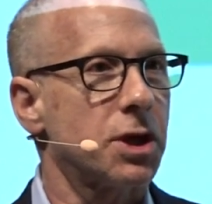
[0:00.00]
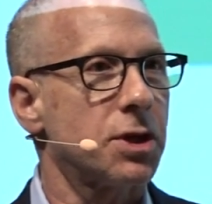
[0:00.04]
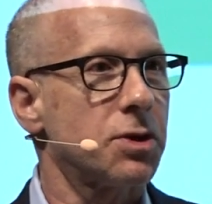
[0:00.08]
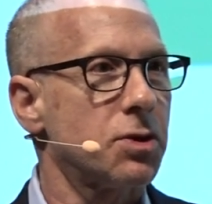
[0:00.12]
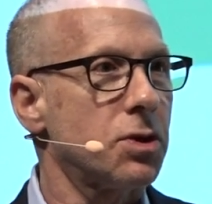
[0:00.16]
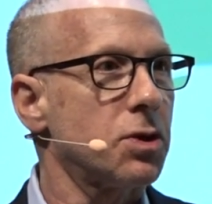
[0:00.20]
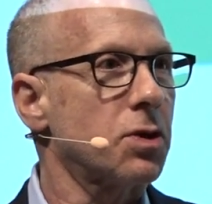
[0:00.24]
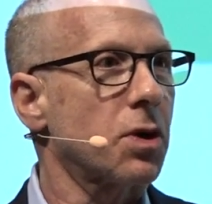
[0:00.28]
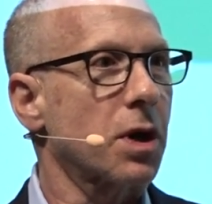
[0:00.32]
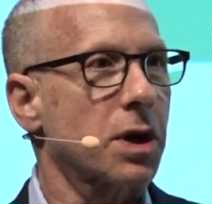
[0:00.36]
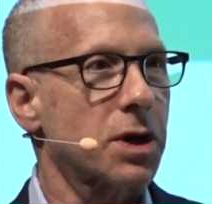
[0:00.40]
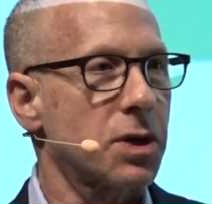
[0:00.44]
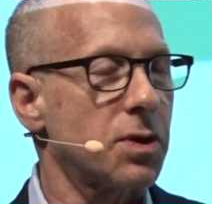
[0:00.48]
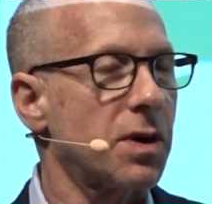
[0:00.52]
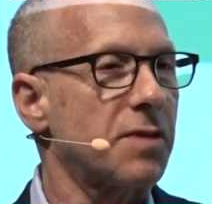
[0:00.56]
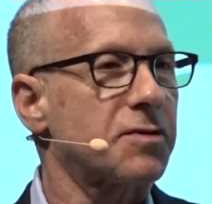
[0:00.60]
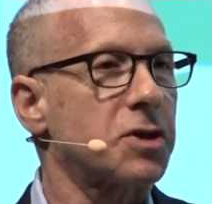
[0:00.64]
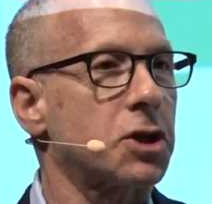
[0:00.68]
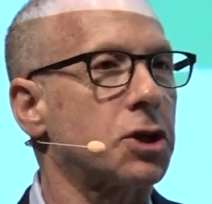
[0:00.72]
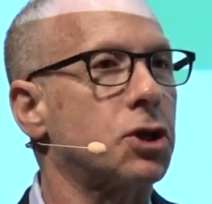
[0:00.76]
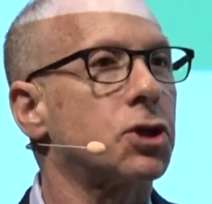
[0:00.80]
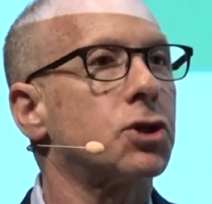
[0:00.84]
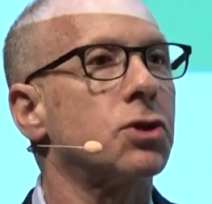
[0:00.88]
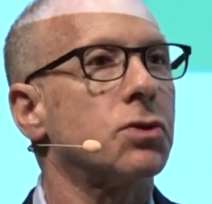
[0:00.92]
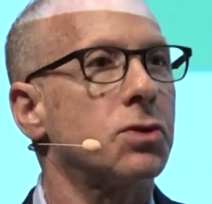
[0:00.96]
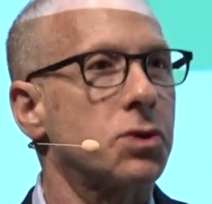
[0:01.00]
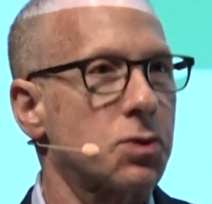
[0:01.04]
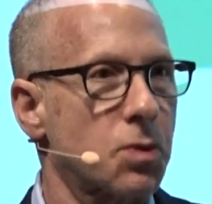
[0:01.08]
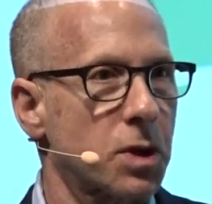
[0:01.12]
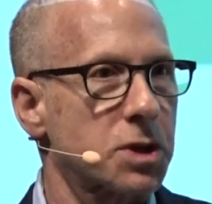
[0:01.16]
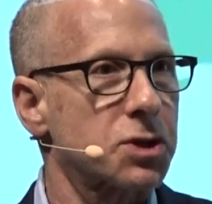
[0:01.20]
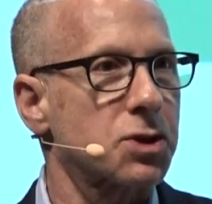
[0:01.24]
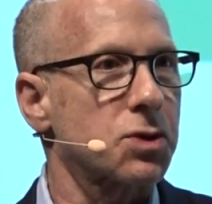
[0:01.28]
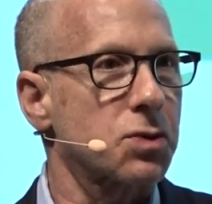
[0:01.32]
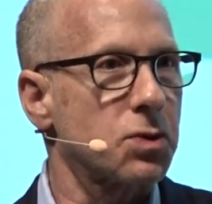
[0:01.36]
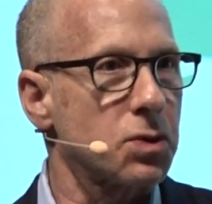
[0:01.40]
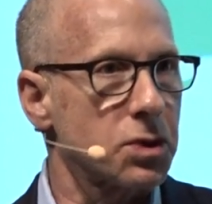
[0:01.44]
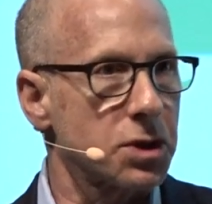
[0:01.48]
In New York, you have to choose
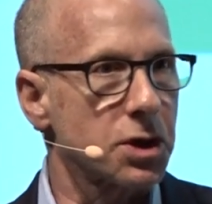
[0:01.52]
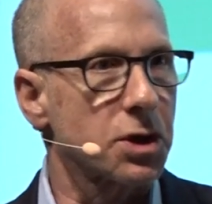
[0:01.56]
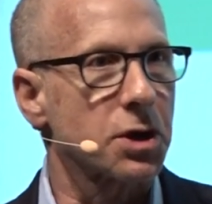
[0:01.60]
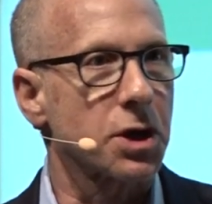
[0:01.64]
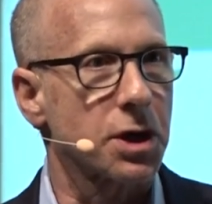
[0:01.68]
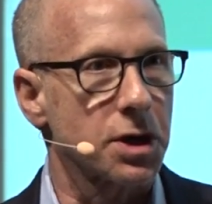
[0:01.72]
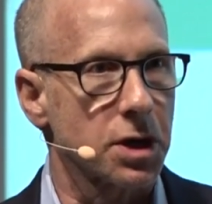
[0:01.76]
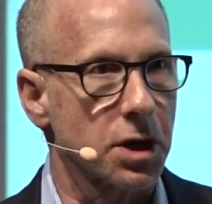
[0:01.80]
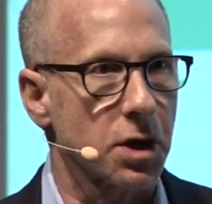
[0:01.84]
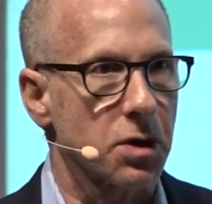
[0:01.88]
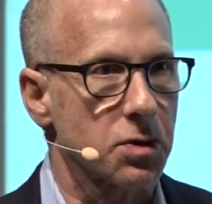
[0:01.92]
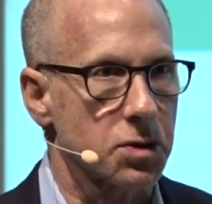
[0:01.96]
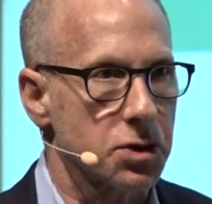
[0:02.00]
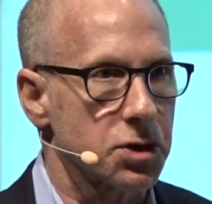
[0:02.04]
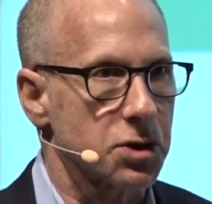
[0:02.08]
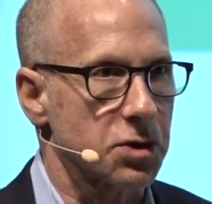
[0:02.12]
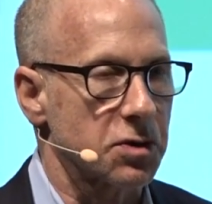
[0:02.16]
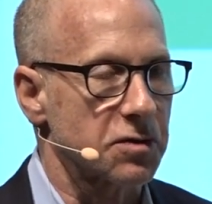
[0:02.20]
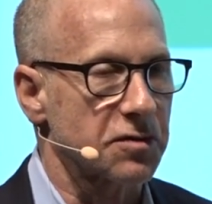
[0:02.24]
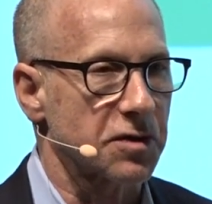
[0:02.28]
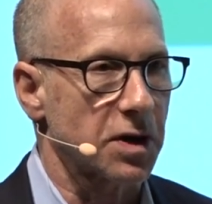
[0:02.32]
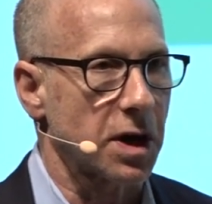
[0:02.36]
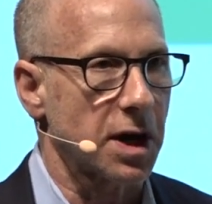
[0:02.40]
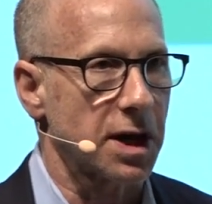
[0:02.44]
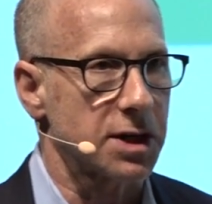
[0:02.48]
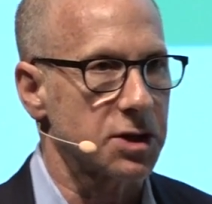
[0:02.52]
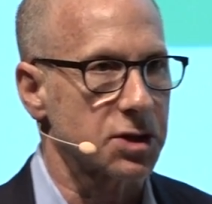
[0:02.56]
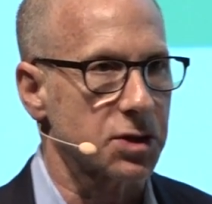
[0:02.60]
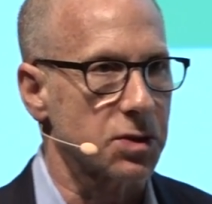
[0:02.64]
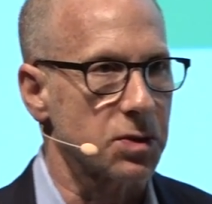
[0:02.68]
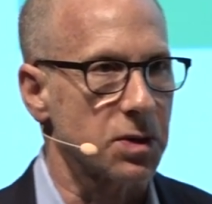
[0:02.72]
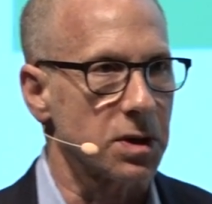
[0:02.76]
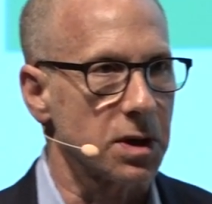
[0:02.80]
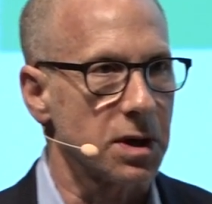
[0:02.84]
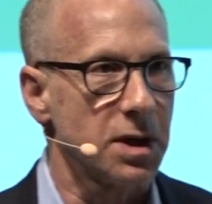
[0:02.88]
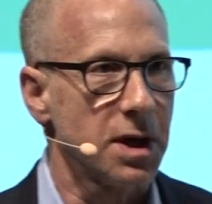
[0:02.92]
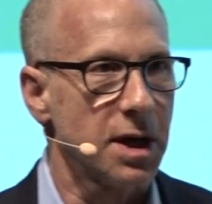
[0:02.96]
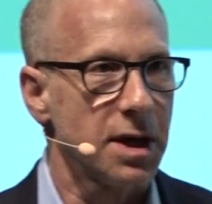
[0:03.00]
what school you're going to go to for high
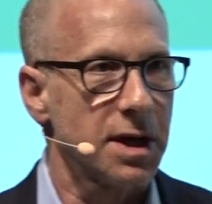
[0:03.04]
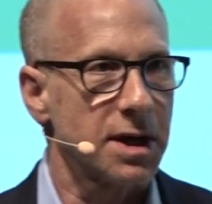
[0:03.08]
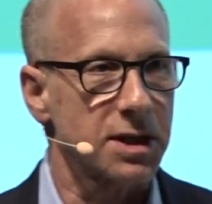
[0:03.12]
school.